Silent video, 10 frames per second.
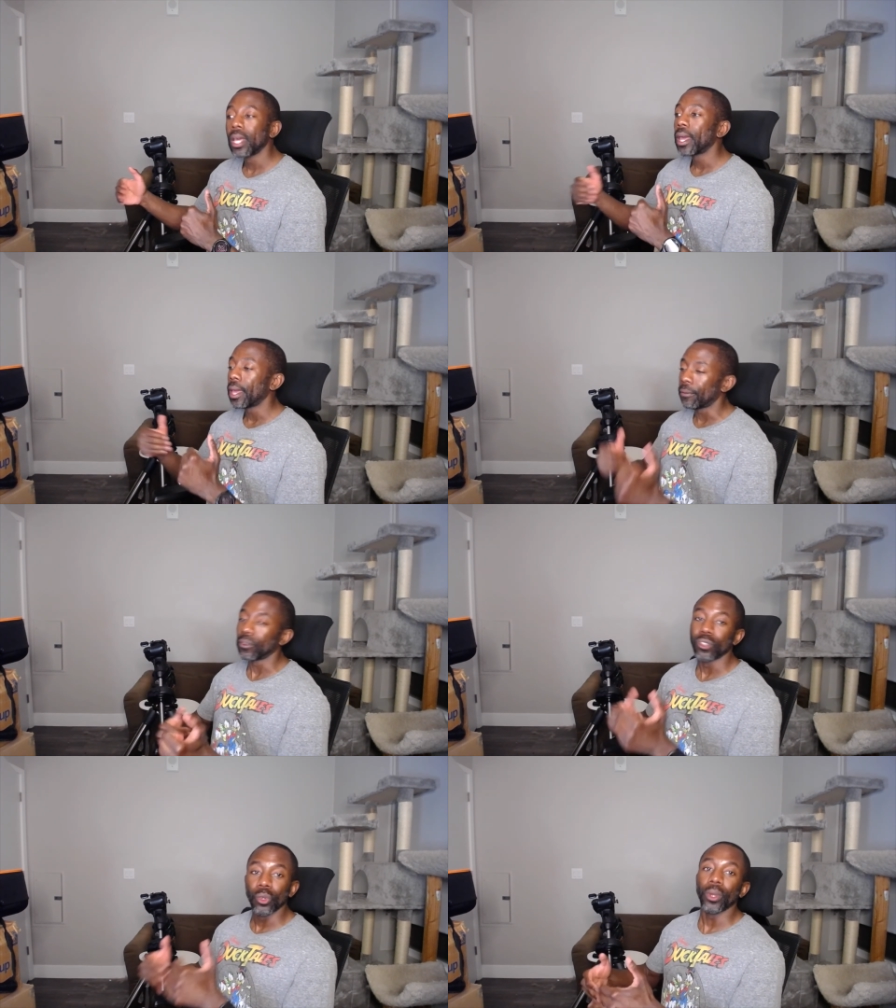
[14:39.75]
If you're
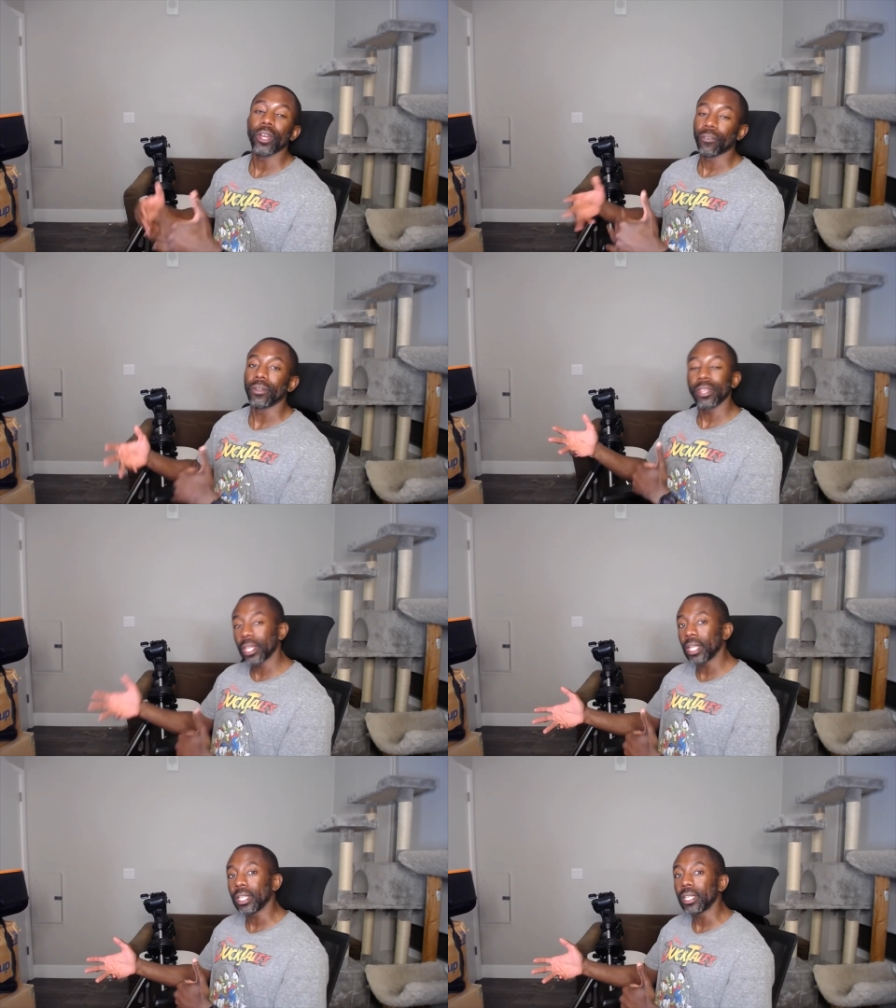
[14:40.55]
doing it from the
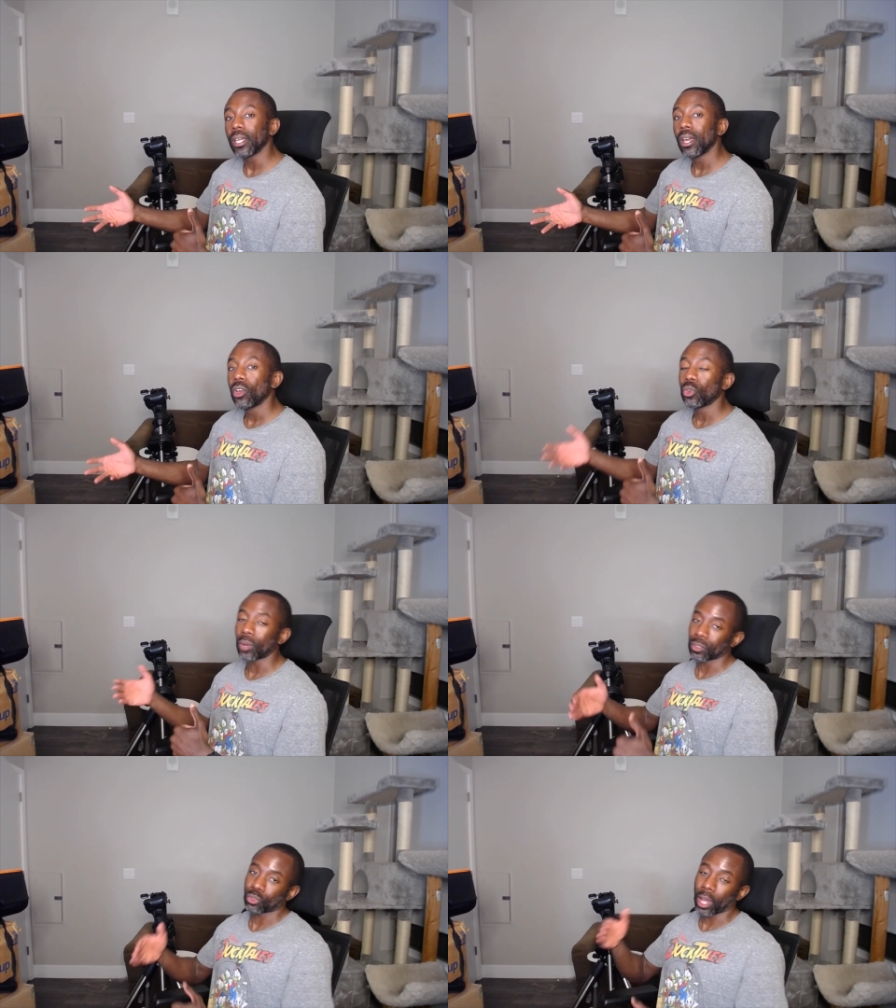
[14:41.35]
city, you have
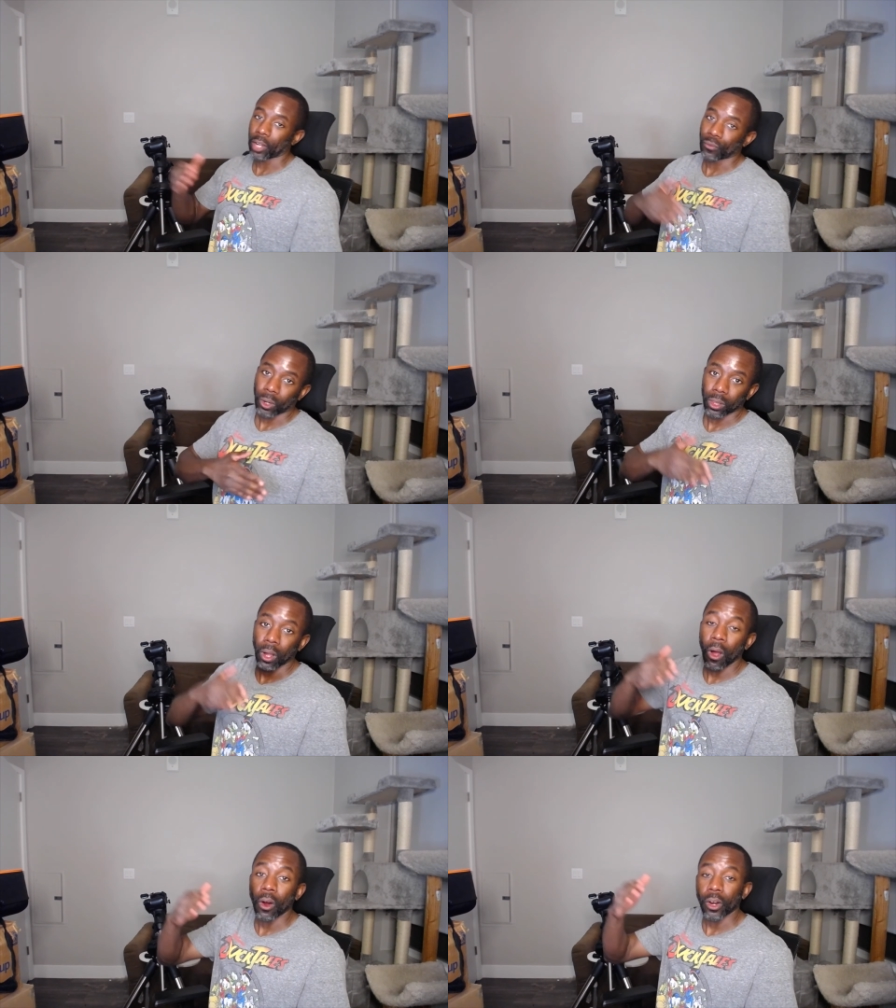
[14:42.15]
to track it for a
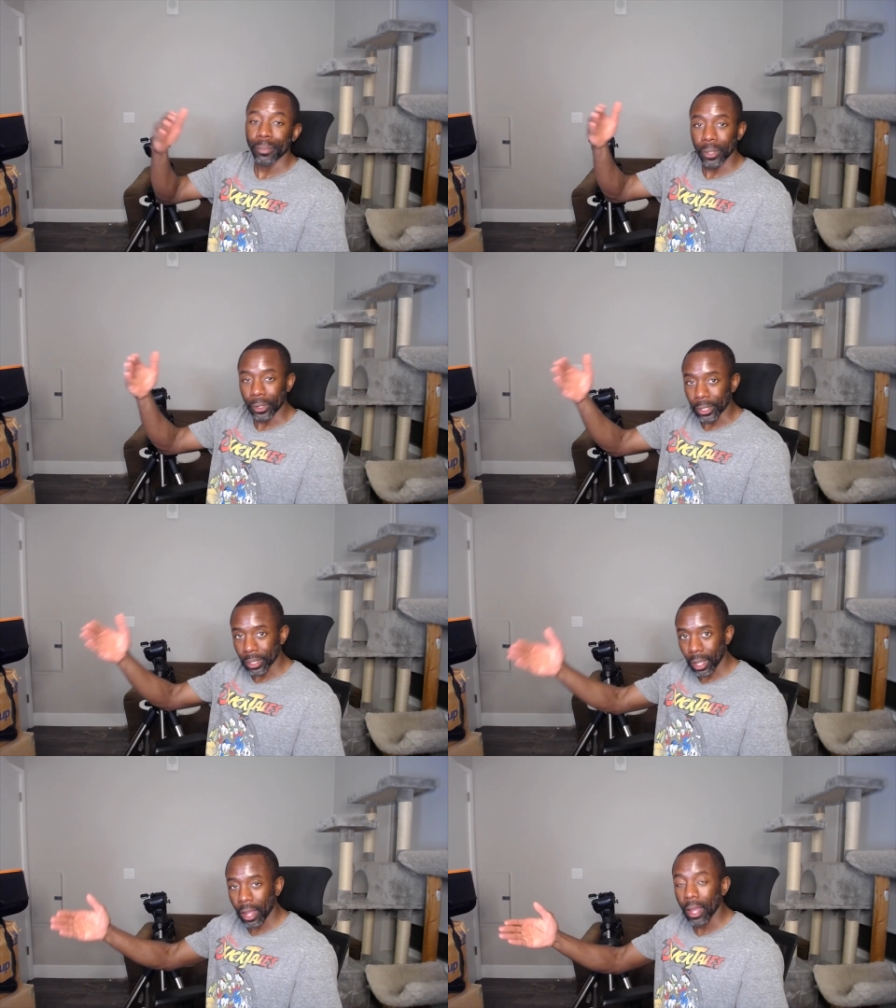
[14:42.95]
longer period of
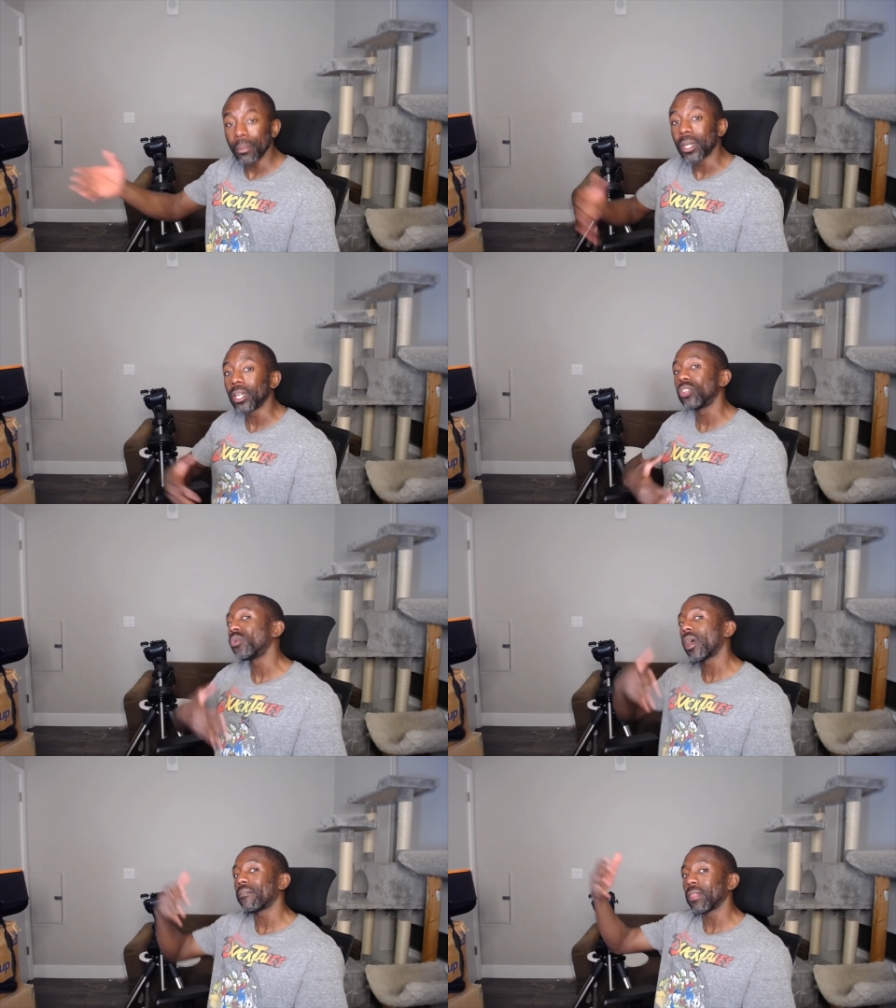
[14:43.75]
time because you
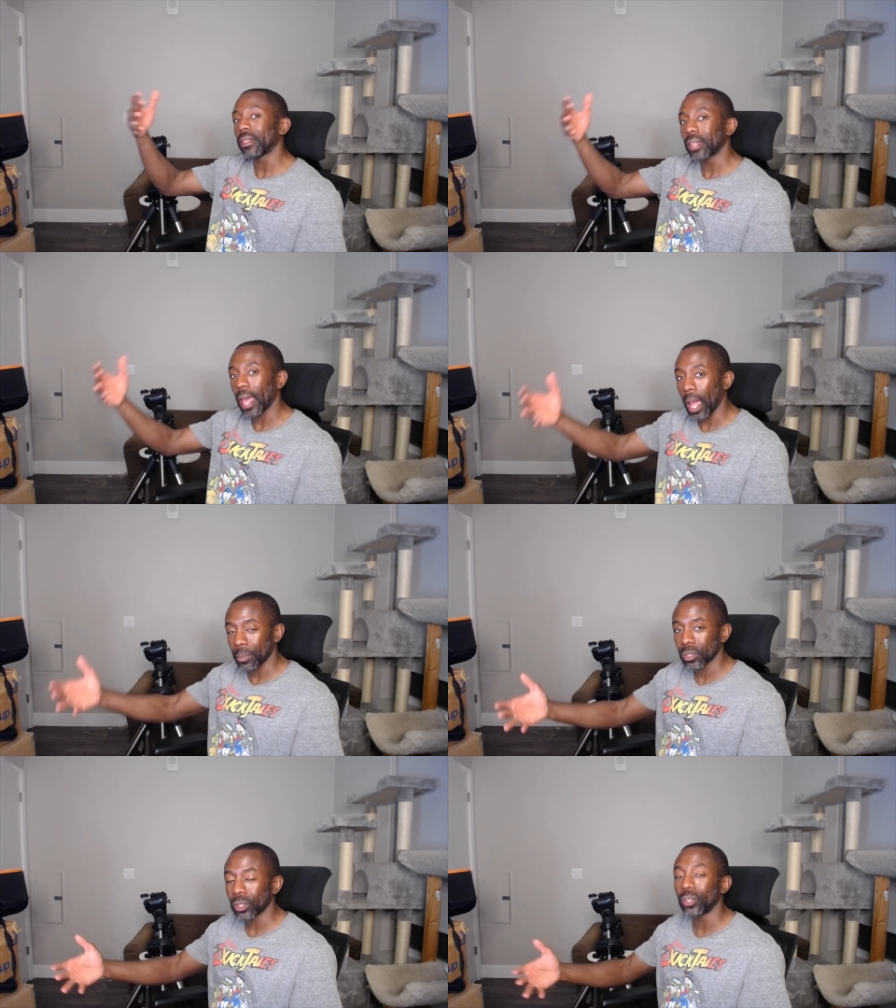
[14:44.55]
have less
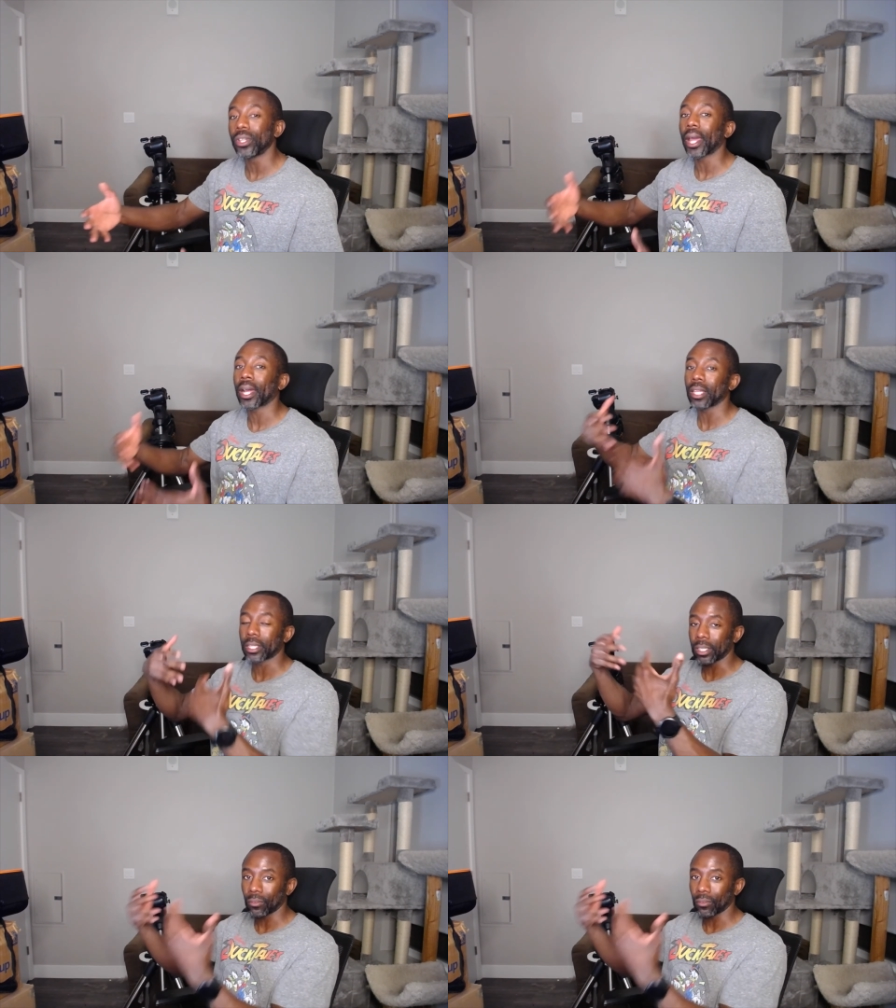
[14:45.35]
aperture, you're not collecting